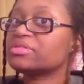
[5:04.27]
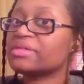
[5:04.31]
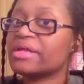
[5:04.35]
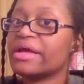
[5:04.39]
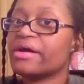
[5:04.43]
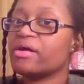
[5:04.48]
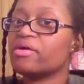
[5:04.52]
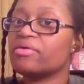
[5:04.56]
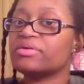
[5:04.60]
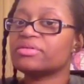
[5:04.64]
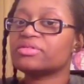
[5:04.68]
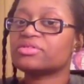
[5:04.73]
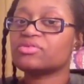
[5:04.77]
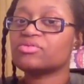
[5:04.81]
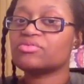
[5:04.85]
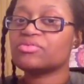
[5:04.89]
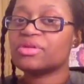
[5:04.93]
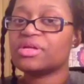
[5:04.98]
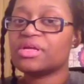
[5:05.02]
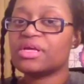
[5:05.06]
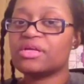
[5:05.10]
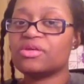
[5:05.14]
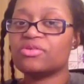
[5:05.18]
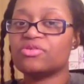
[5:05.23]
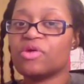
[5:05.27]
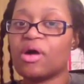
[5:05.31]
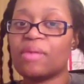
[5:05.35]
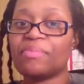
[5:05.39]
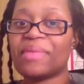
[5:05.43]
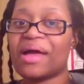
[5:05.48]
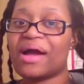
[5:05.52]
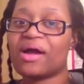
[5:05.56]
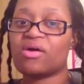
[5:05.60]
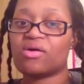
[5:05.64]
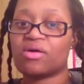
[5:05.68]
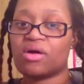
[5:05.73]
now. It's no need. You know, I'm
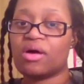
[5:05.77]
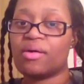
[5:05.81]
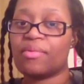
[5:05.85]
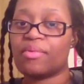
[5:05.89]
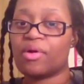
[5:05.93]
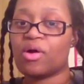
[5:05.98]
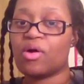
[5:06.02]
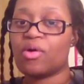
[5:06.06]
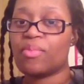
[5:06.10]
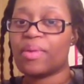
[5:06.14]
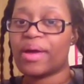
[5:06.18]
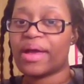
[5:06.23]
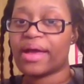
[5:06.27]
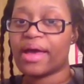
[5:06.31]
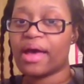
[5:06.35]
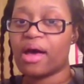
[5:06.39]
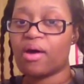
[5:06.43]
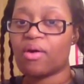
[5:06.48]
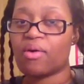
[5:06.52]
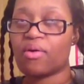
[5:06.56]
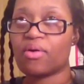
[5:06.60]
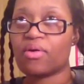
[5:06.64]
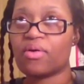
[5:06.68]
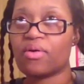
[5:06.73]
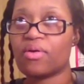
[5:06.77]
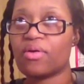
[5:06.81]
not going to go back out.